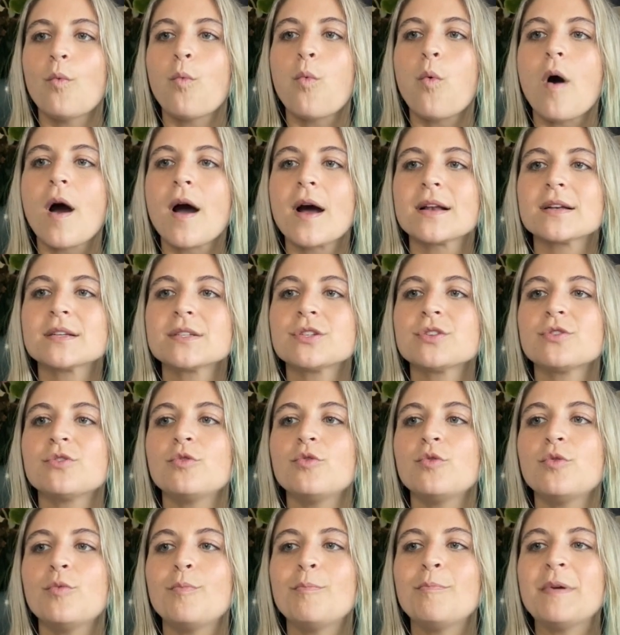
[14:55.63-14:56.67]
want
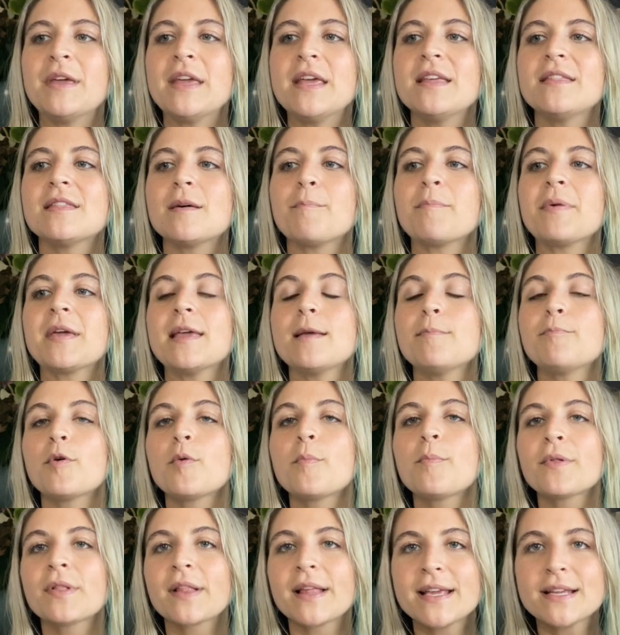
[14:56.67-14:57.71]
to be the people
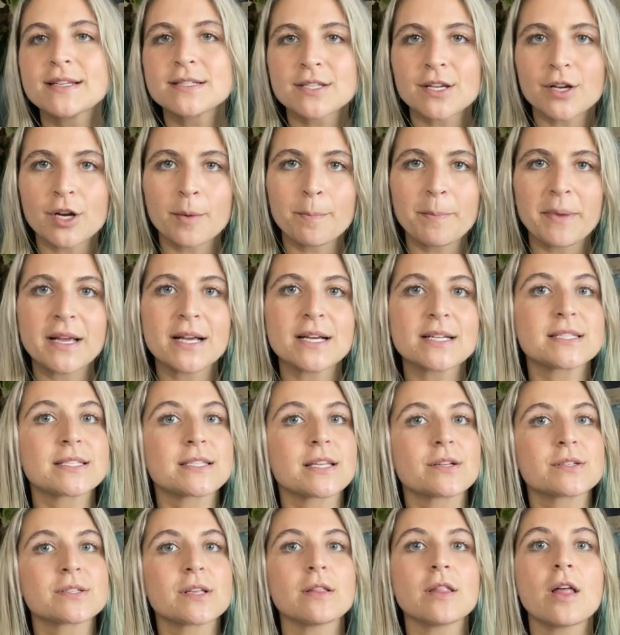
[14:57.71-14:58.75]
pleaser because
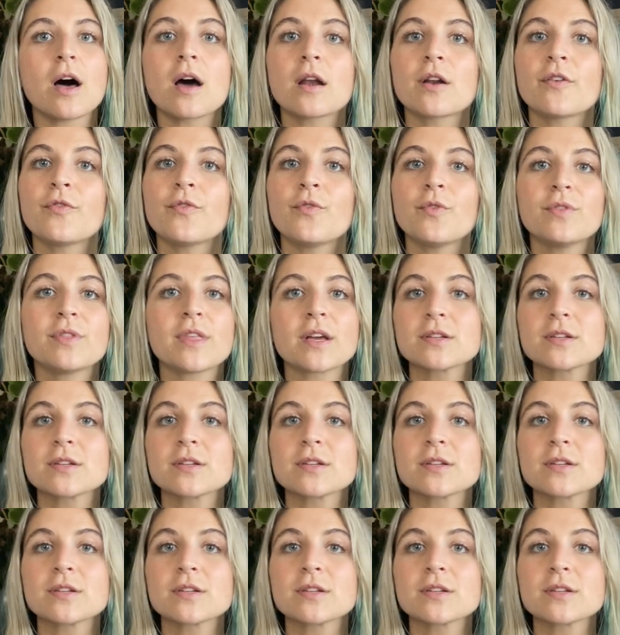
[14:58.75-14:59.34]
there's a lot of